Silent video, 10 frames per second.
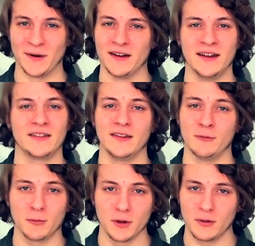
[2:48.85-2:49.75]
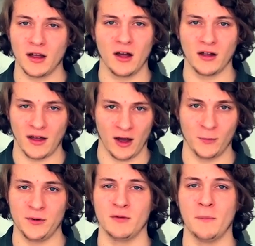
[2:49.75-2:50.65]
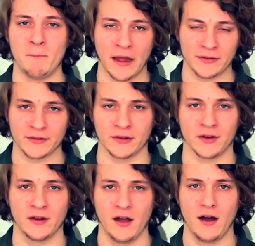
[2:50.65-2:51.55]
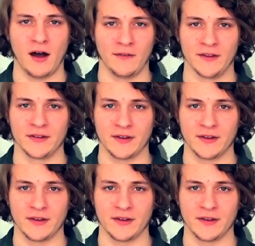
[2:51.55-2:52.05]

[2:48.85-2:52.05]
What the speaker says: but it will help you immensely on this